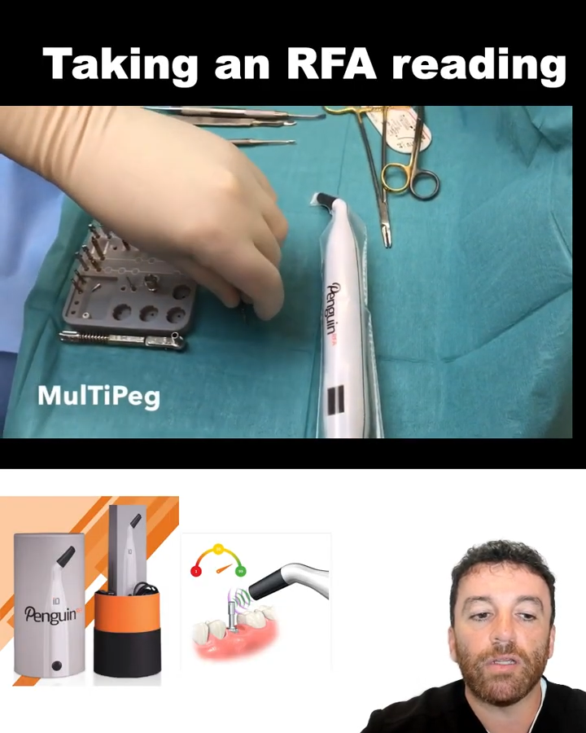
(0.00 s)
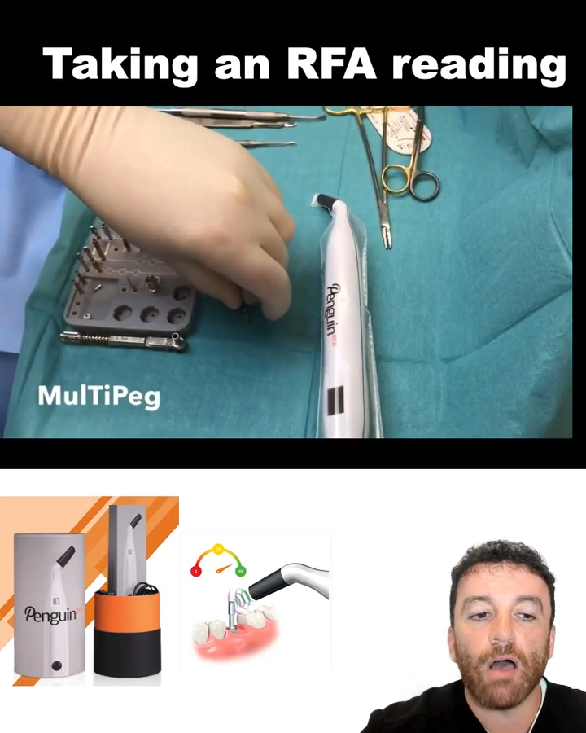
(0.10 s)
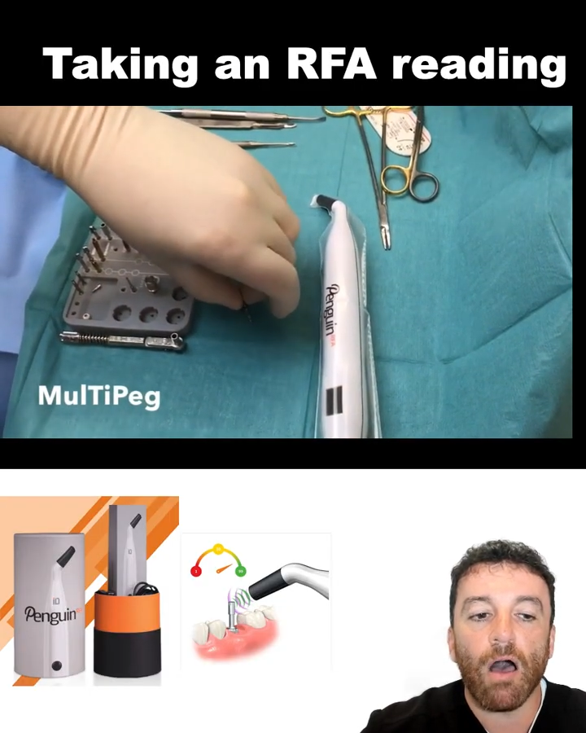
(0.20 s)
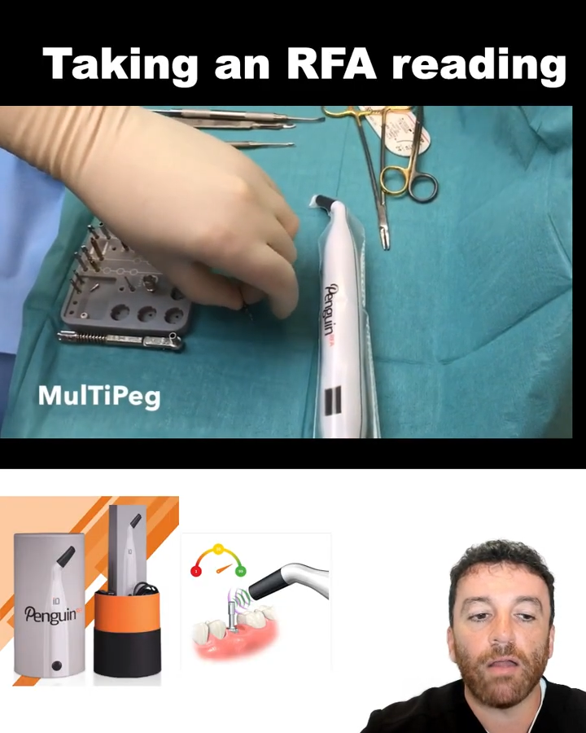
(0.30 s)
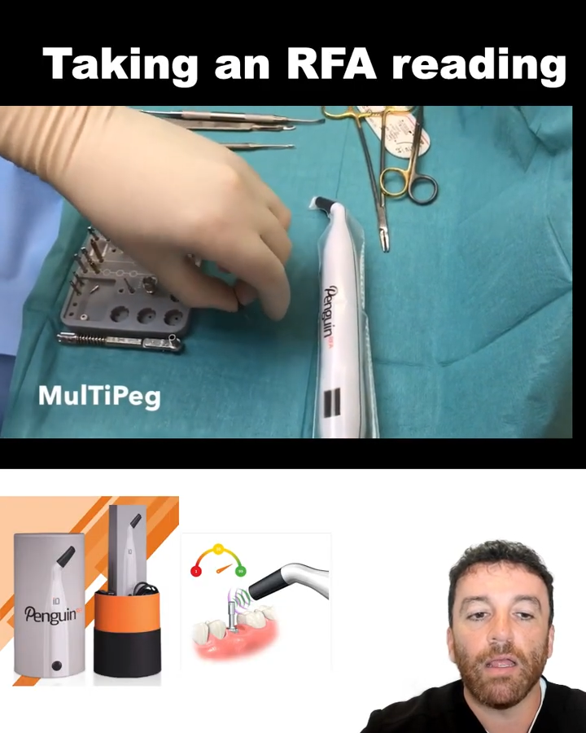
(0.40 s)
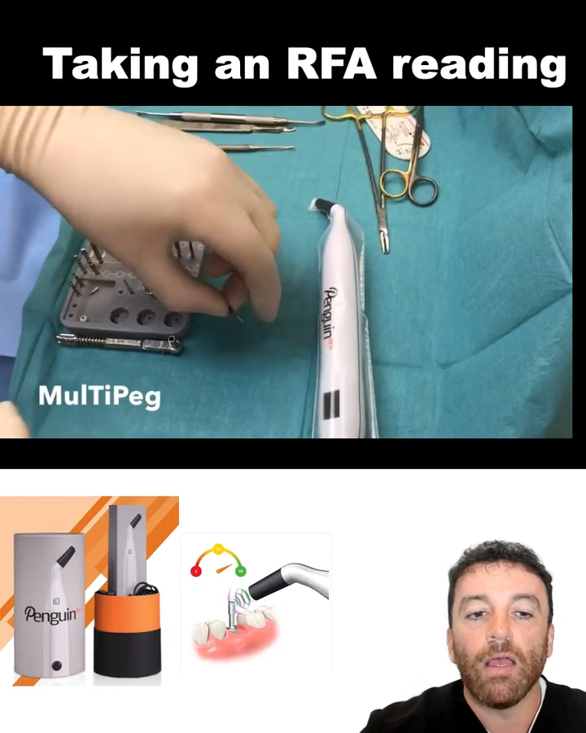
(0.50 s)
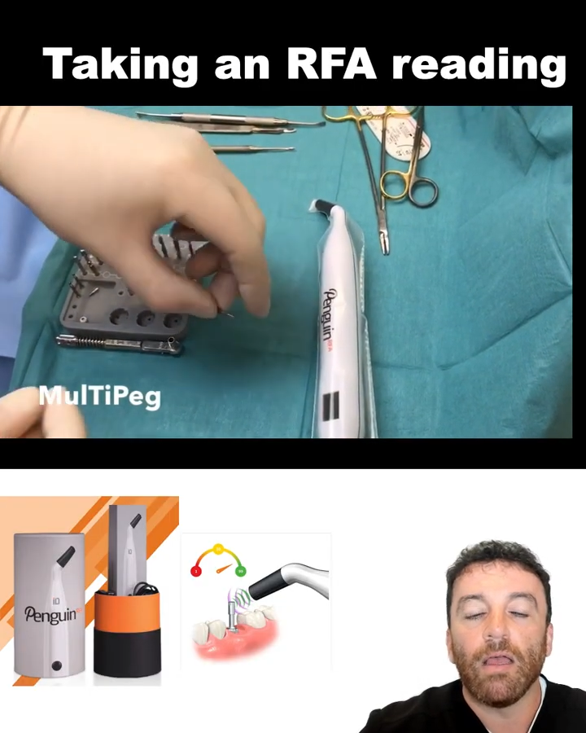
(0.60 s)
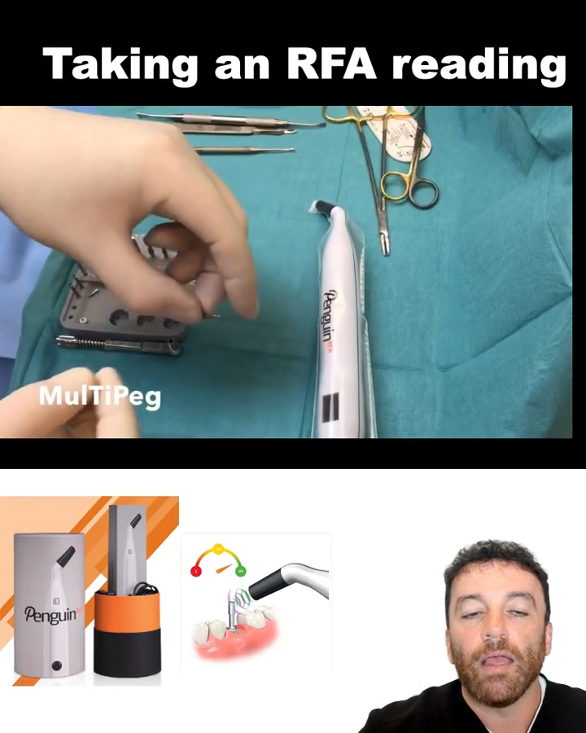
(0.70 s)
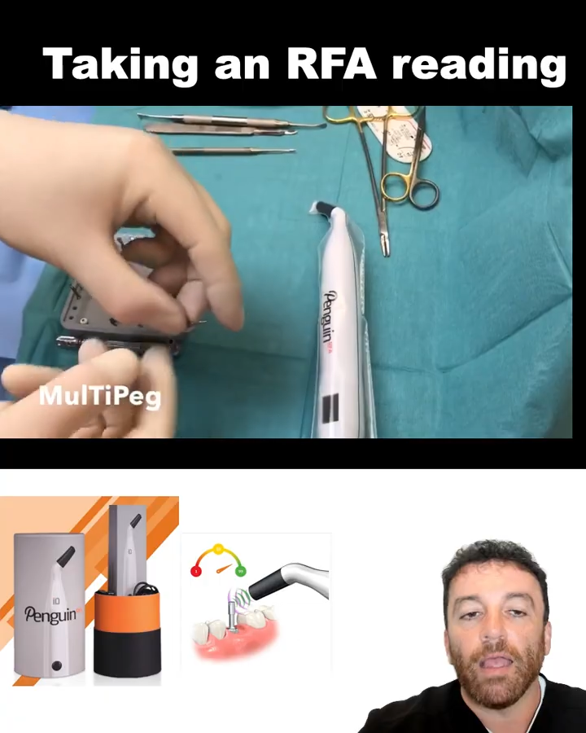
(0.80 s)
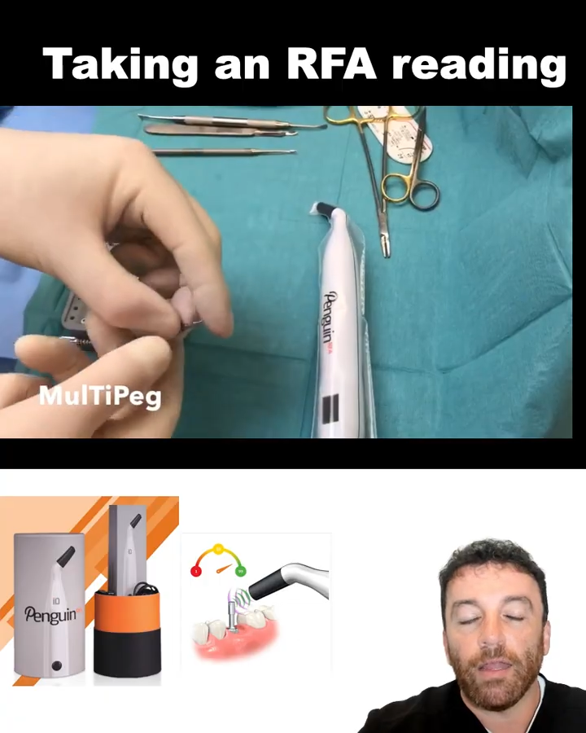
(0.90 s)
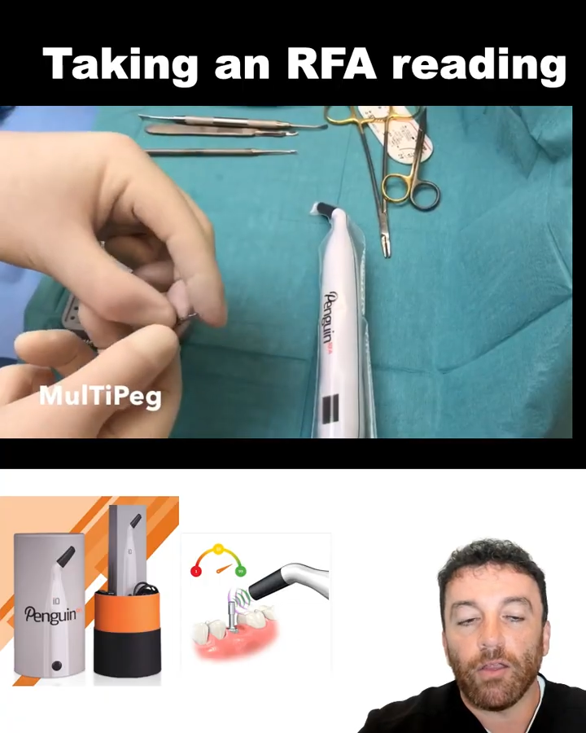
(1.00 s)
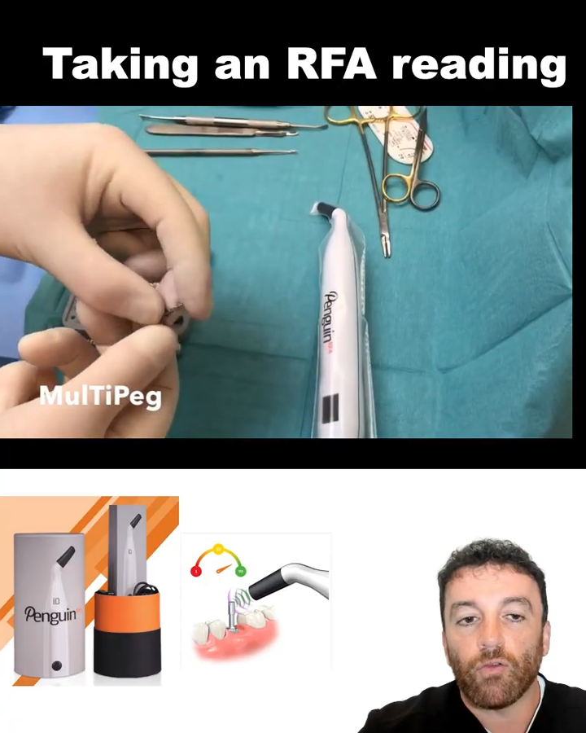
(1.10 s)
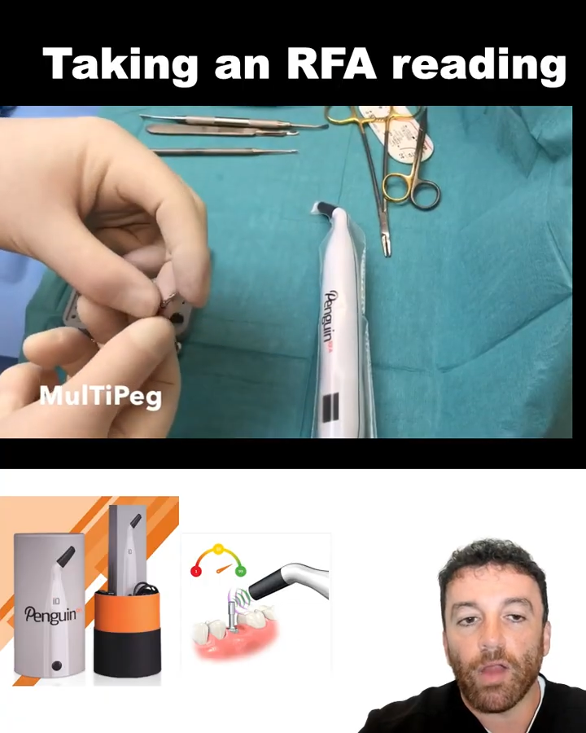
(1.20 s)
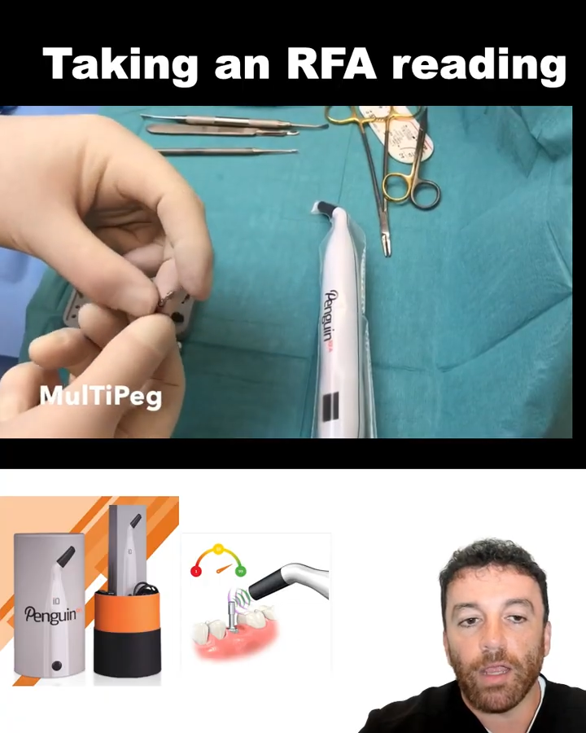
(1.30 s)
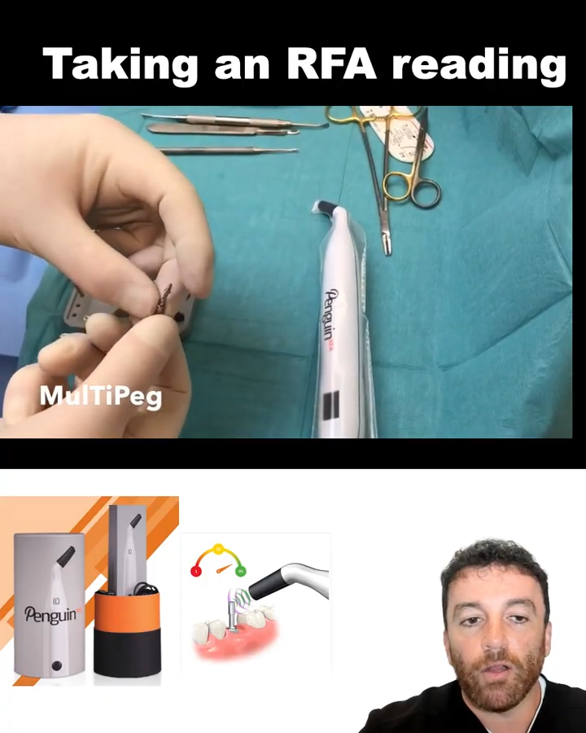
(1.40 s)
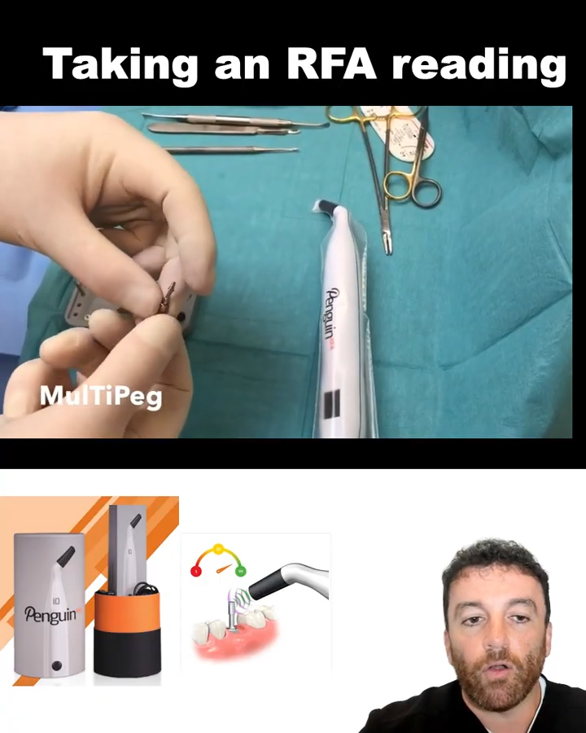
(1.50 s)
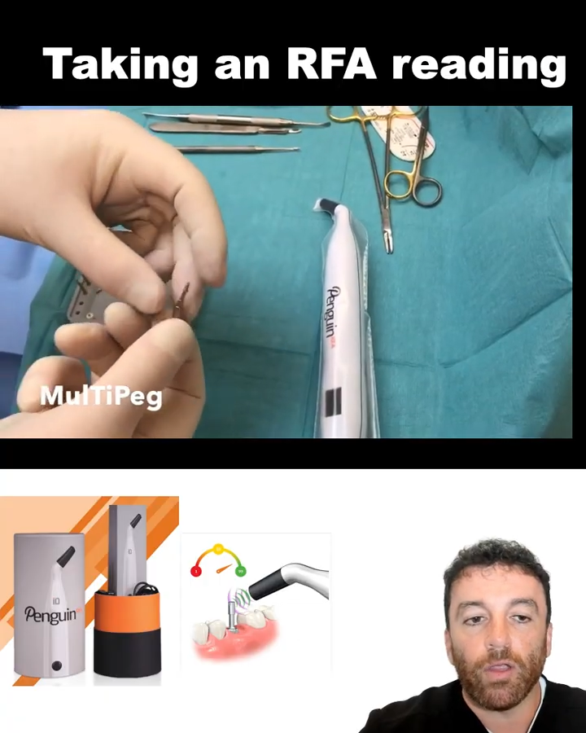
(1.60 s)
non-integrated,